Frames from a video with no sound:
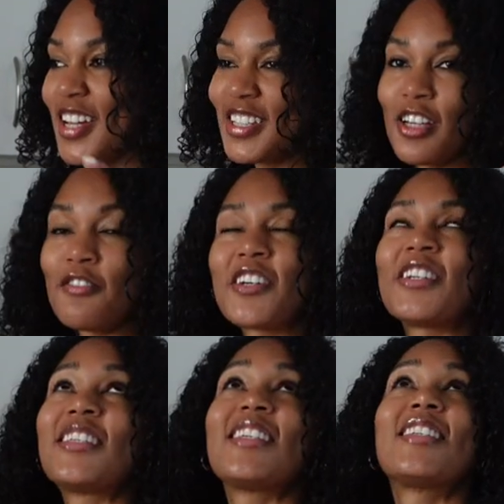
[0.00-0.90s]
idea of
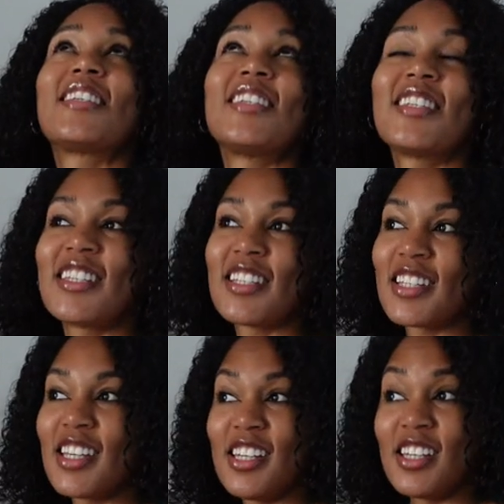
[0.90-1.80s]
consistency is
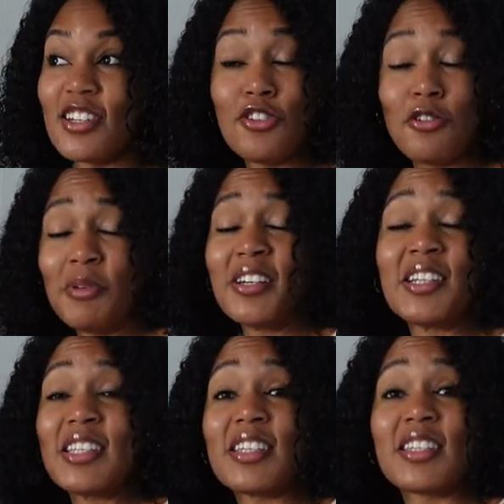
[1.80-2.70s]
key, because you could be
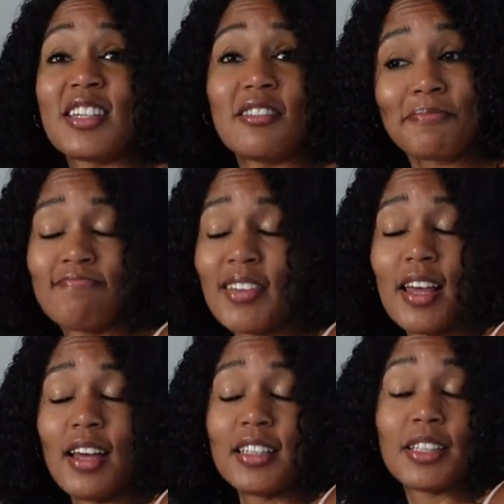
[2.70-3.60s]
consistent.
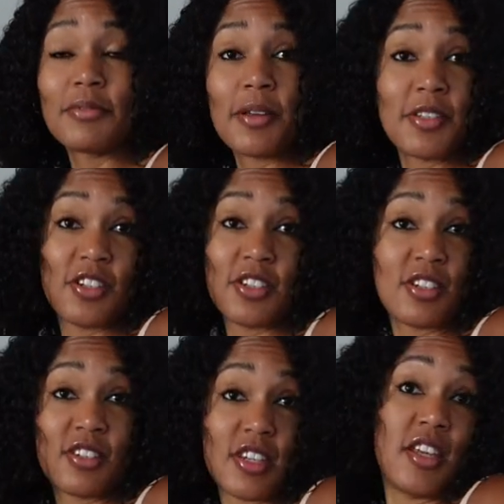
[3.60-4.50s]
Sometimes it
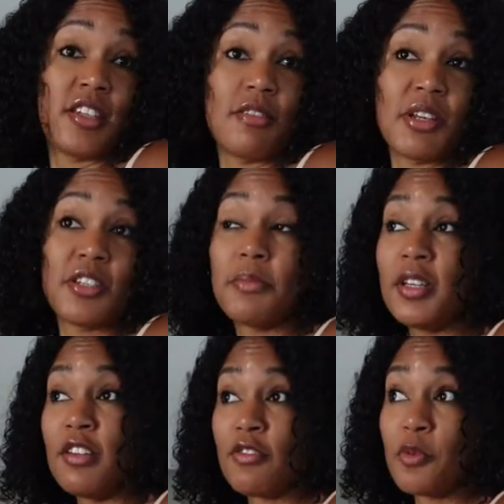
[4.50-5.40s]
just isn't meant to
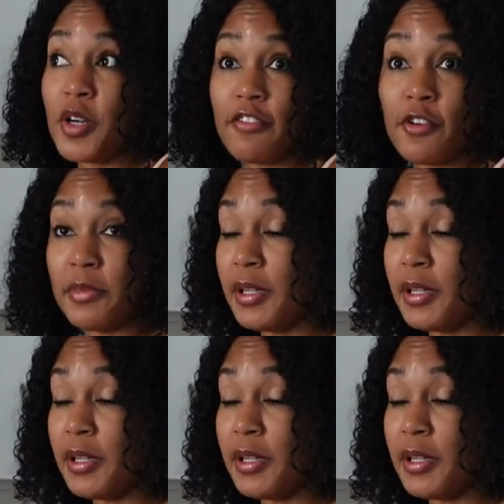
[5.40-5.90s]
be for whatever it